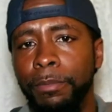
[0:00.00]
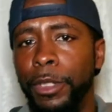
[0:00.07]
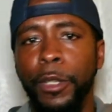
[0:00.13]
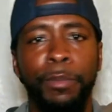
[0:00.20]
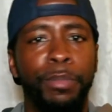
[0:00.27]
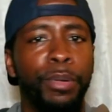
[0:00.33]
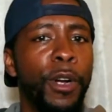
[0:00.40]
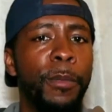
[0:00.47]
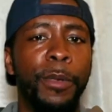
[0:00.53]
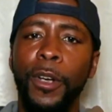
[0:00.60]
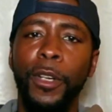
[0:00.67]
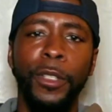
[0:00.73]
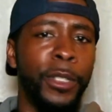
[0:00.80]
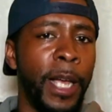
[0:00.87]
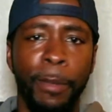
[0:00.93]
good promo,
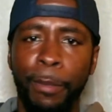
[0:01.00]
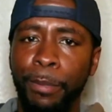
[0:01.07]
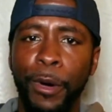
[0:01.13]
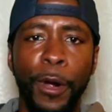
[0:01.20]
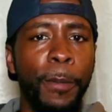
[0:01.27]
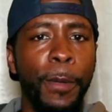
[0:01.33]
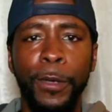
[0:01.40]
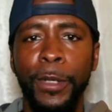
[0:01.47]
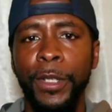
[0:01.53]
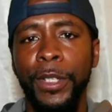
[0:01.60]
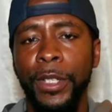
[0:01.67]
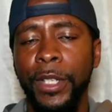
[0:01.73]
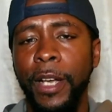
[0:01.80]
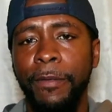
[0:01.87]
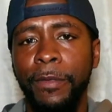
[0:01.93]
all type of promos and
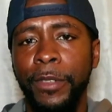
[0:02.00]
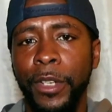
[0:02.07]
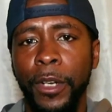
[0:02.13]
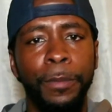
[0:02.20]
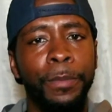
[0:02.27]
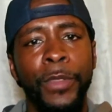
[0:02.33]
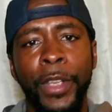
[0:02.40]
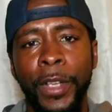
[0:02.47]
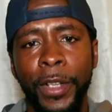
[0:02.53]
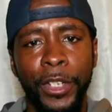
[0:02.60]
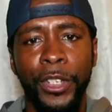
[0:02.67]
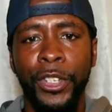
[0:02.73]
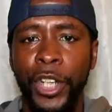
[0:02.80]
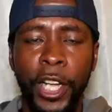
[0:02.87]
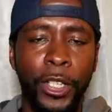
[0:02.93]
stuff. So
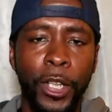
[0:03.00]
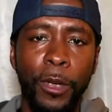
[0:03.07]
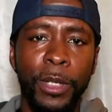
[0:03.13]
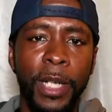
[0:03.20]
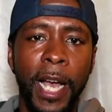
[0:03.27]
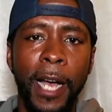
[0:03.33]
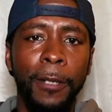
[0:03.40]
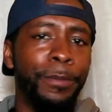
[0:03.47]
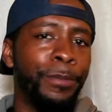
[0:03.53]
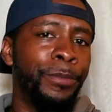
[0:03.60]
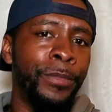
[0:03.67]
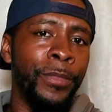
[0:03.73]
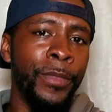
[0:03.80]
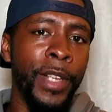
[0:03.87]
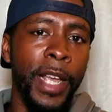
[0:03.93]
just check those out.
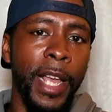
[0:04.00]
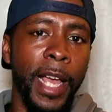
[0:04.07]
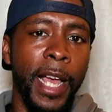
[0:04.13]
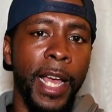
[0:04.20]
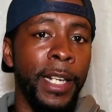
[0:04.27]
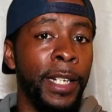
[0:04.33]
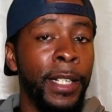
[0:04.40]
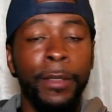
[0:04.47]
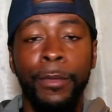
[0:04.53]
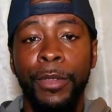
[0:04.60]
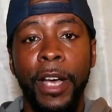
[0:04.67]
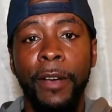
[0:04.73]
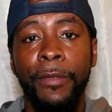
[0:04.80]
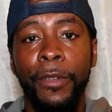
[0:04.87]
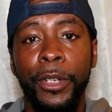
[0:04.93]
And
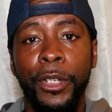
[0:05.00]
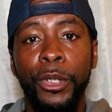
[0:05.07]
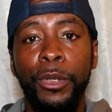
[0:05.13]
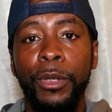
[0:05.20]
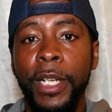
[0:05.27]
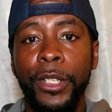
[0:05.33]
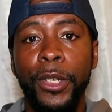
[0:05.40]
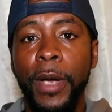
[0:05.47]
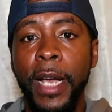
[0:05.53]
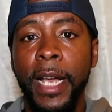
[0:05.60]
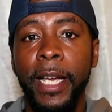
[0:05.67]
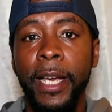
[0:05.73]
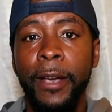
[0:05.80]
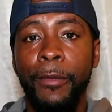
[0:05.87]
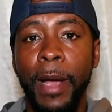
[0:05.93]
without further ado, let's go
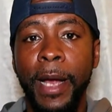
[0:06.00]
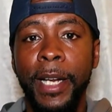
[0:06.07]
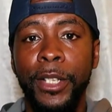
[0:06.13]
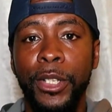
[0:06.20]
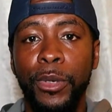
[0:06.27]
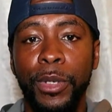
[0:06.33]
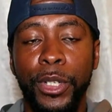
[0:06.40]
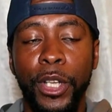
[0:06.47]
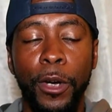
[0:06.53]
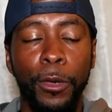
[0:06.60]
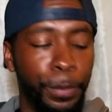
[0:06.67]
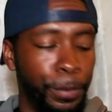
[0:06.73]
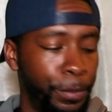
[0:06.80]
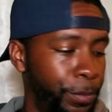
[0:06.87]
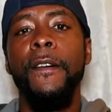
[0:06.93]
ahead and get right into it.
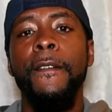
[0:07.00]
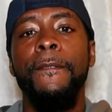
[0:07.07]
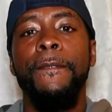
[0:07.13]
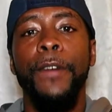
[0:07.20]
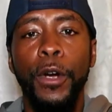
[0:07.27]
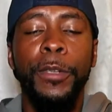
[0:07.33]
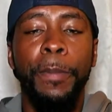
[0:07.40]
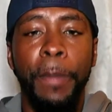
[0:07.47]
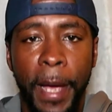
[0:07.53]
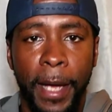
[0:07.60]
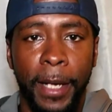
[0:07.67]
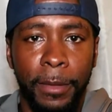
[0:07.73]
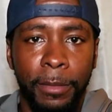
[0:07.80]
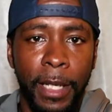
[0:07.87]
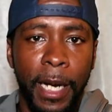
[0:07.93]
So first
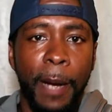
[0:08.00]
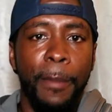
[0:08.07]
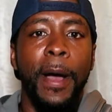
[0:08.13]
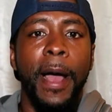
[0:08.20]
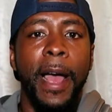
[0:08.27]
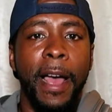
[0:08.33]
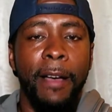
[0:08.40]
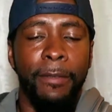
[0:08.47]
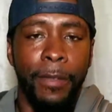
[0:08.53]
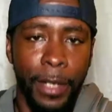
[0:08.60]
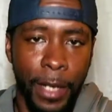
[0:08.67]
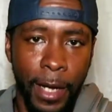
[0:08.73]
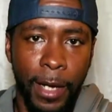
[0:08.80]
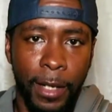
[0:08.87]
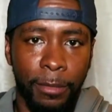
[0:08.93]
pick that I'm going to have for
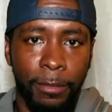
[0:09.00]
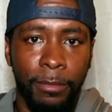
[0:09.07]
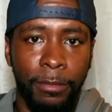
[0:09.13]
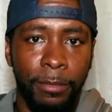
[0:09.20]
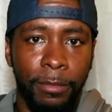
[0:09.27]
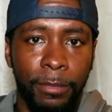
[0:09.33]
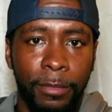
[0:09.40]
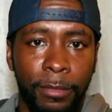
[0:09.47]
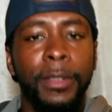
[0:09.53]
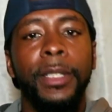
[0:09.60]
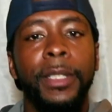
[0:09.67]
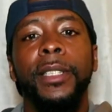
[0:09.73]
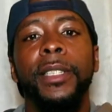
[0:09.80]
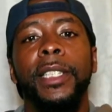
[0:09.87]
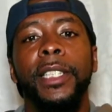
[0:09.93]
y'all
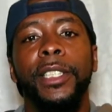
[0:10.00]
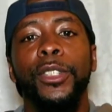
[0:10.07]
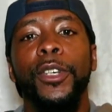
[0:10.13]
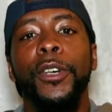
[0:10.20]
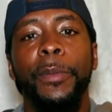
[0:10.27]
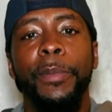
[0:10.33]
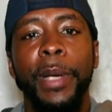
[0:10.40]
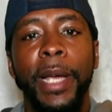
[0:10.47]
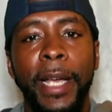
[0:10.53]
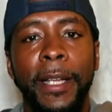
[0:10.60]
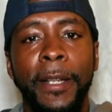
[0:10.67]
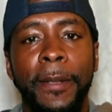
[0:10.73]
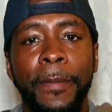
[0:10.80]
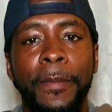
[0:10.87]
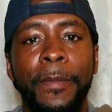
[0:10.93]
is going to
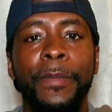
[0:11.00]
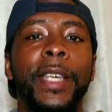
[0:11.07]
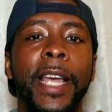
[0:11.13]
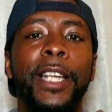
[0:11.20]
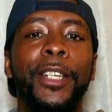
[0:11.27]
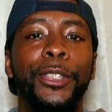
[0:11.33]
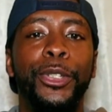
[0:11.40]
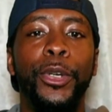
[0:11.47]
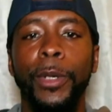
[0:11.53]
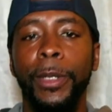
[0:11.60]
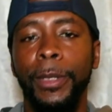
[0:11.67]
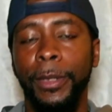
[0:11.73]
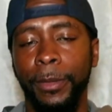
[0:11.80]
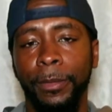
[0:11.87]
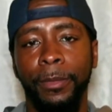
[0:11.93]
be Kayla
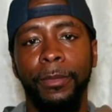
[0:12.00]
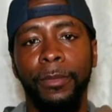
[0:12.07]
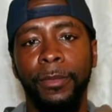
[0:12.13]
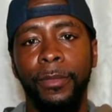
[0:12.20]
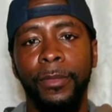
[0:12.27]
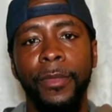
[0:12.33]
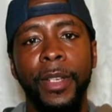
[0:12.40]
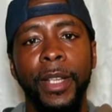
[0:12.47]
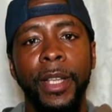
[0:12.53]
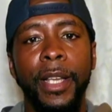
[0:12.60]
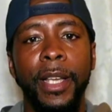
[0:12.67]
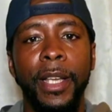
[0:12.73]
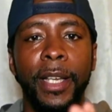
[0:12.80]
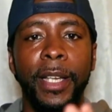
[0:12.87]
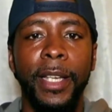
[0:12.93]
Thornton.
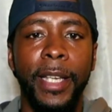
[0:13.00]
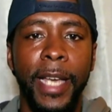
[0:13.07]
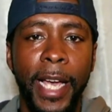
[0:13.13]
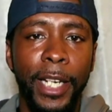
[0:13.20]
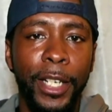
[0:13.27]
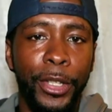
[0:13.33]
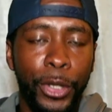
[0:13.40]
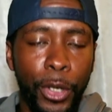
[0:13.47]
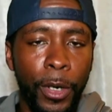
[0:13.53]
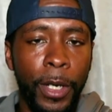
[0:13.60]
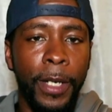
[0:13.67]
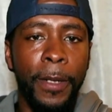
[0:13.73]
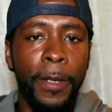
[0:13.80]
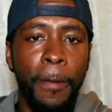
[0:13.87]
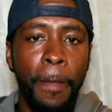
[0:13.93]
Kayla
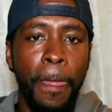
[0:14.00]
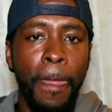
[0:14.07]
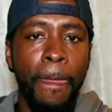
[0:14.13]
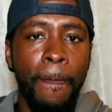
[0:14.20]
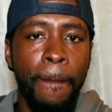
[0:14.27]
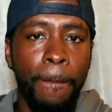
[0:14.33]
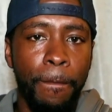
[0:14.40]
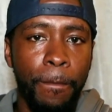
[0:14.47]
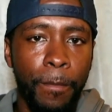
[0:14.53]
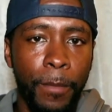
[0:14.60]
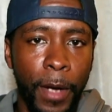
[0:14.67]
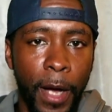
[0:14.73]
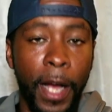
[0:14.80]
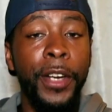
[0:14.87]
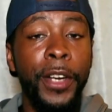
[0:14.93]
Thornton,
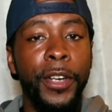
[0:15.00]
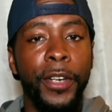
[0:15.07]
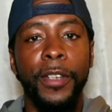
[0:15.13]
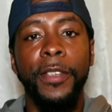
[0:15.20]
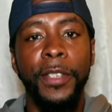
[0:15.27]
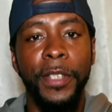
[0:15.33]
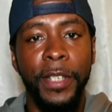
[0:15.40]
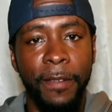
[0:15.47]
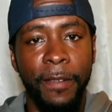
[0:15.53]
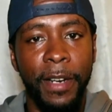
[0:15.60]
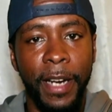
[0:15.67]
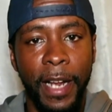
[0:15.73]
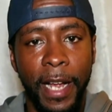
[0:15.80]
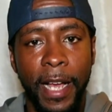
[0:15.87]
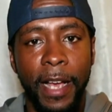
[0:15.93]
under
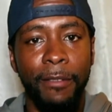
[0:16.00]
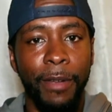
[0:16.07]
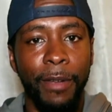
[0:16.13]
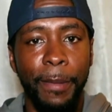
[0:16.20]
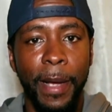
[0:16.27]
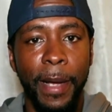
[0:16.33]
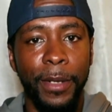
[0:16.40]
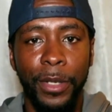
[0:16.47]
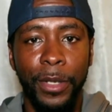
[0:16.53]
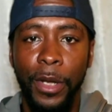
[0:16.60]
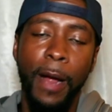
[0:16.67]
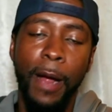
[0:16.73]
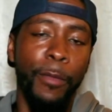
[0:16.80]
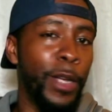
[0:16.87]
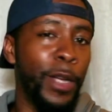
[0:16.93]
7.5 rebounds. All
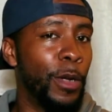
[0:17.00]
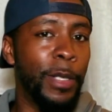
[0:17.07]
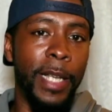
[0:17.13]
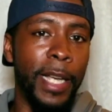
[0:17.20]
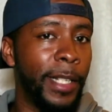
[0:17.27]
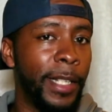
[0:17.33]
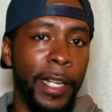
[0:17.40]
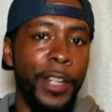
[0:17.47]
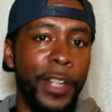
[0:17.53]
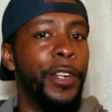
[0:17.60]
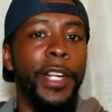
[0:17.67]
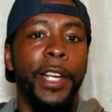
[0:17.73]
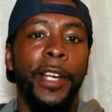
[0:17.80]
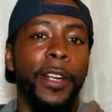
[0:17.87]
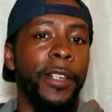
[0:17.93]
right, we're going to take the
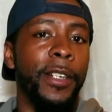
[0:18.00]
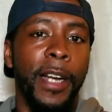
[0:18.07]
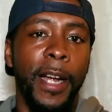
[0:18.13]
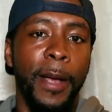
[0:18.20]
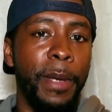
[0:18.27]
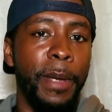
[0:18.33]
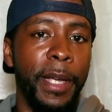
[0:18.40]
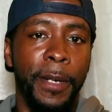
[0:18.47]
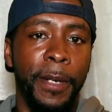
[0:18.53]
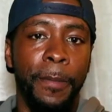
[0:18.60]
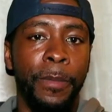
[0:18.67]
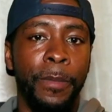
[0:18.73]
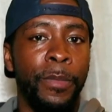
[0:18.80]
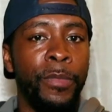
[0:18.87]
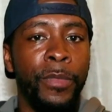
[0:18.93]
under here. I mean,
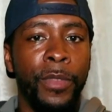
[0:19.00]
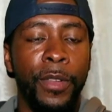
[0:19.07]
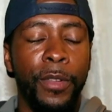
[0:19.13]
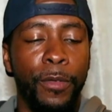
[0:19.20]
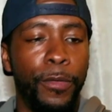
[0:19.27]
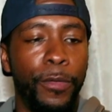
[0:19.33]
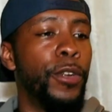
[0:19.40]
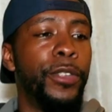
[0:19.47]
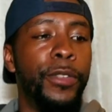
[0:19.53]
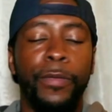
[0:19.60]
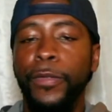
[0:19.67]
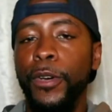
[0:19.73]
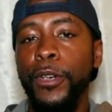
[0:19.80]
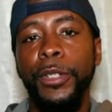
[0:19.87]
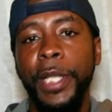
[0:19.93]
first
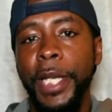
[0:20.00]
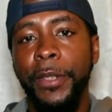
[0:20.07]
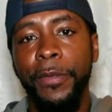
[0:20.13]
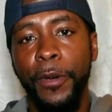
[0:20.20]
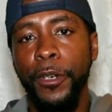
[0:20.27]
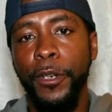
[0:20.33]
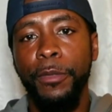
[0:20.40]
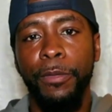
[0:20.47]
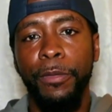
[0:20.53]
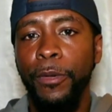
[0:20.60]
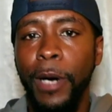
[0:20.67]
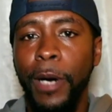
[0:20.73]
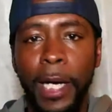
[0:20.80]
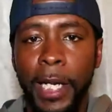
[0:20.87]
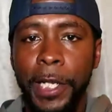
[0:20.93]
things first,
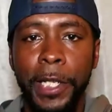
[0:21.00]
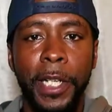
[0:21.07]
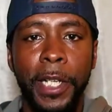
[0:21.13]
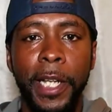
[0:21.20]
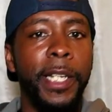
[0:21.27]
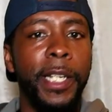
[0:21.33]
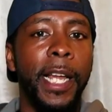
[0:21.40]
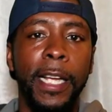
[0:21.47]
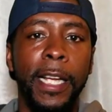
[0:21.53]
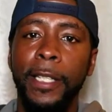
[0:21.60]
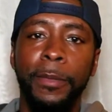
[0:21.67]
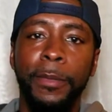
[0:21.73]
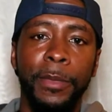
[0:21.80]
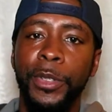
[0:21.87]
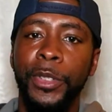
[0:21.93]
before I get into any, like,
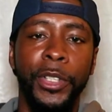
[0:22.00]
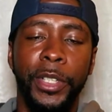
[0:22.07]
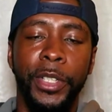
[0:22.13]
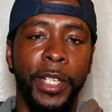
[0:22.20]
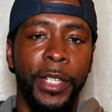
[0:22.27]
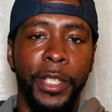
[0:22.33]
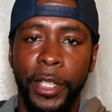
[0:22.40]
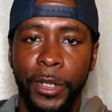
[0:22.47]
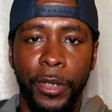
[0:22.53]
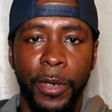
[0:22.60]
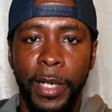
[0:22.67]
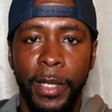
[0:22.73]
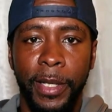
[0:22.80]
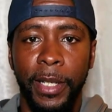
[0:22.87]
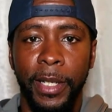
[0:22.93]
statistics or
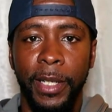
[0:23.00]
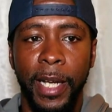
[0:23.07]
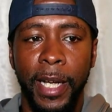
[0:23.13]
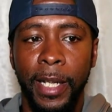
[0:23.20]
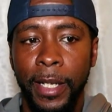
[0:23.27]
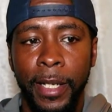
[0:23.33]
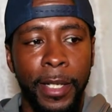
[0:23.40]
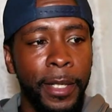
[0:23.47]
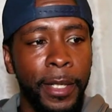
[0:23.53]
anything, like,